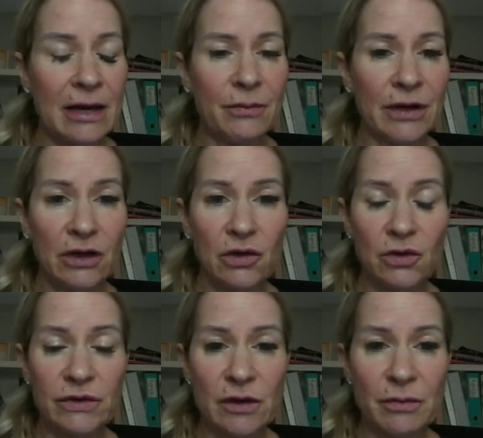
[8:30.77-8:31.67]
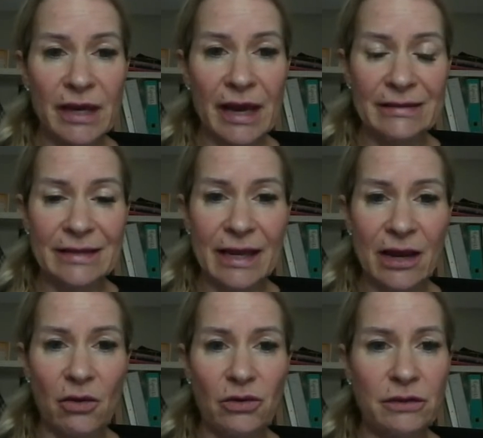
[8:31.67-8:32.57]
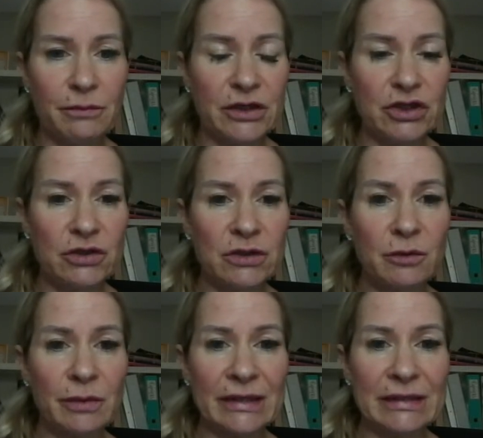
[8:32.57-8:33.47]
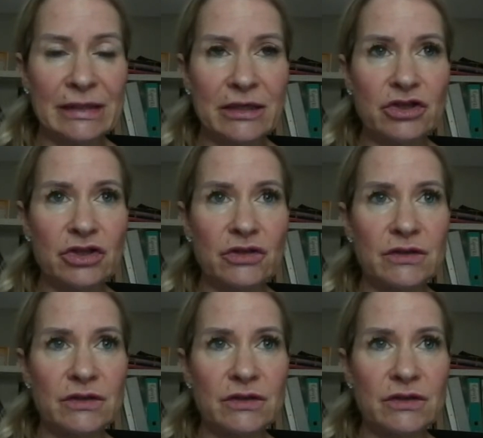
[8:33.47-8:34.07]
But it could also be, as they get older, be due to mobility issues.